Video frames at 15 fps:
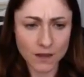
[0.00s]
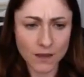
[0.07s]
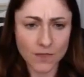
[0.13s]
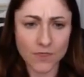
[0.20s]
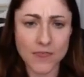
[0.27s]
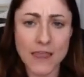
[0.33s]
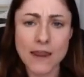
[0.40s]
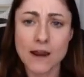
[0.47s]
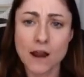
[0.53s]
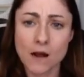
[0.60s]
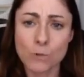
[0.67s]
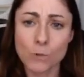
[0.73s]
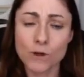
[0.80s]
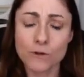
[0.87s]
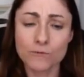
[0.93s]
they
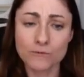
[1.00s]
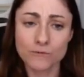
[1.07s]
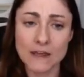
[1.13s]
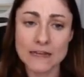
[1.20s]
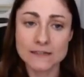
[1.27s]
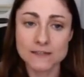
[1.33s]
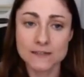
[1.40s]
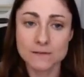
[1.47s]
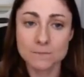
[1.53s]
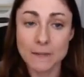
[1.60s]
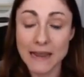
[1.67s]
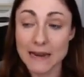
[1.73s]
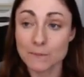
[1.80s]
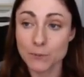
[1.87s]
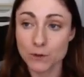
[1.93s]
will fit
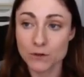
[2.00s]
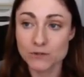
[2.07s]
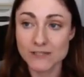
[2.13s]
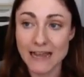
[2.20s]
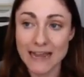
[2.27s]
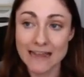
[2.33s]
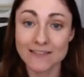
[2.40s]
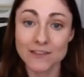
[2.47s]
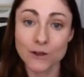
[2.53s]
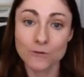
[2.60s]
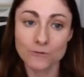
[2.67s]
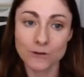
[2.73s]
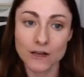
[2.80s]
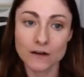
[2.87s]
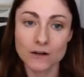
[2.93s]
papers and they'll
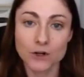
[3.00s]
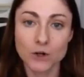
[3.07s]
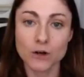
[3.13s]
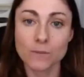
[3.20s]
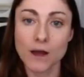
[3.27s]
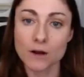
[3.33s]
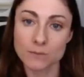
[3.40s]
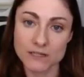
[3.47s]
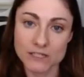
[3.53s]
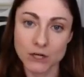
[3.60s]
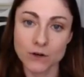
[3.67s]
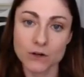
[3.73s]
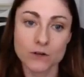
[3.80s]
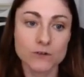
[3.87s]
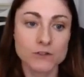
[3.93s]
fit a good amount of
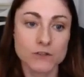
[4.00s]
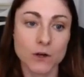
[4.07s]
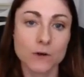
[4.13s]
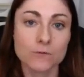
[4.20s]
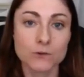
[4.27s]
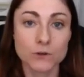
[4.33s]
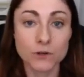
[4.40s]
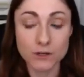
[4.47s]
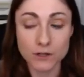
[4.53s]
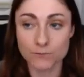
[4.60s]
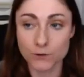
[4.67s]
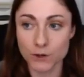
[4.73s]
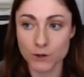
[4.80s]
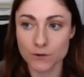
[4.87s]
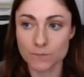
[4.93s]
material. So if you're looking
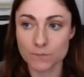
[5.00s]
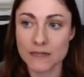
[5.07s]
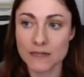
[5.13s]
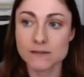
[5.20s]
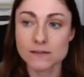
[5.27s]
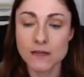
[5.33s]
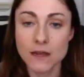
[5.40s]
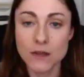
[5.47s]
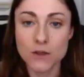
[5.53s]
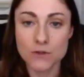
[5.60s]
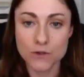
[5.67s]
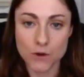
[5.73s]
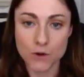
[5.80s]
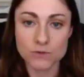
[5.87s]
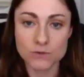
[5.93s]
for good bins,
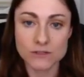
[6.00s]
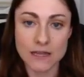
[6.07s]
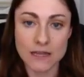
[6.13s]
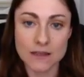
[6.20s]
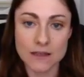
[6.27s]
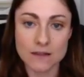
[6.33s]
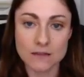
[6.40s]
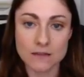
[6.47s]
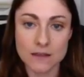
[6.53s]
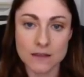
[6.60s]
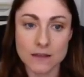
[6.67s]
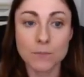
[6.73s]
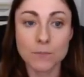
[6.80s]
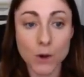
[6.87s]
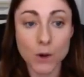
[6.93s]
those in
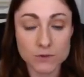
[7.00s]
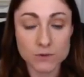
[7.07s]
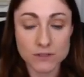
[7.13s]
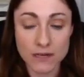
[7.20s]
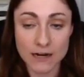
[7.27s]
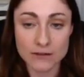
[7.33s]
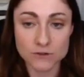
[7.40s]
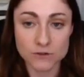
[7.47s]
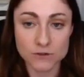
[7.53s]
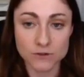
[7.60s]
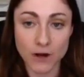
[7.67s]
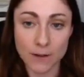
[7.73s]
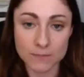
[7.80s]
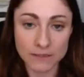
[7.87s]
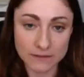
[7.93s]
the post that I just
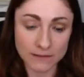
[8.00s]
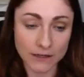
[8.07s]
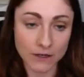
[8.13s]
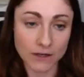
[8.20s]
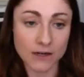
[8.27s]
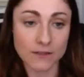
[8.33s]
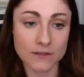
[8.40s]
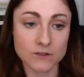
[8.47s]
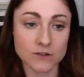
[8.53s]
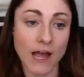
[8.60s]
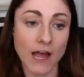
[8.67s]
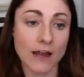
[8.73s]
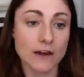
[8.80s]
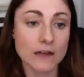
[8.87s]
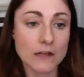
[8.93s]
dropped there in the
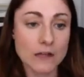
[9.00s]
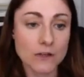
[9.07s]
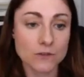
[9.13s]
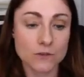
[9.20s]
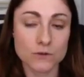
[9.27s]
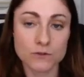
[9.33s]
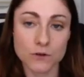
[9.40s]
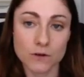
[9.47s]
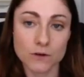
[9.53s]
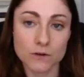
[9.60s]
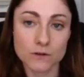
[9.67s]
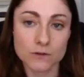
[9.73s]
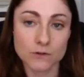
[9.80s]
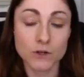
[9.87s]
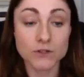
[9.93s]
chat, those are
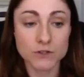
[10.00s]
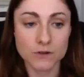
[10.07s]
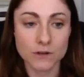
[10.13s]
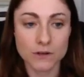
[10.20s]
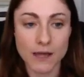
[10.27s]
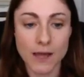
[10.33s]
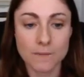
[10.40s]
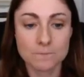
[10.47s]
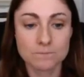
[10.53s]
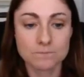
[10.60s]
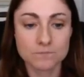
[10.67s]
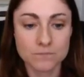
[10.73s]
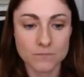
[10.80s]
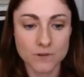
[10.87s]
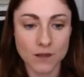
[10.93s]
good to look
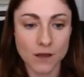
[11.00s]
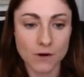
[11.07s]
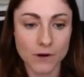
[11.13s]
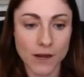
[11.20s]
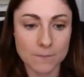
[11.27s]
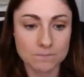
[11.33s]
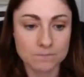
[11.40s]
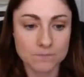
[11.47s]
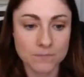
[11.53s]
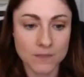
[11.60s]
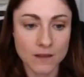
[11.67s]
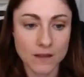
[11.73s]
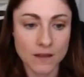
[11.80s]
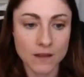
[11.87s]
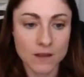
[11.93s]
at. Okay,
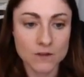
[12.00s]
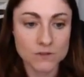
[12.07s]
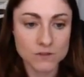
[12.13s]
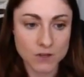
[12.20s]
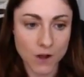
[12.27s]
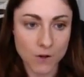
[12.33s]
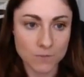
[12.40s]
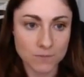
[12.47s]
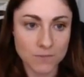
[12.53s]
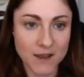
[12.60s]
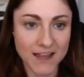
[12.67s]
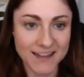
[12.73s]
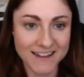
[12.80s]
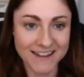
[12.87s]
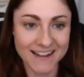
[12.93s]
so
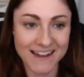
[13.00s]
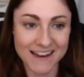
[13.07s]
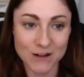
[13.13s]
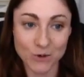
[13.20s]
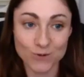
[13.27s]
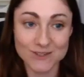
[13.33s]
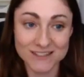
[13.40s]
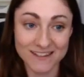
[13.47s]
I know this is a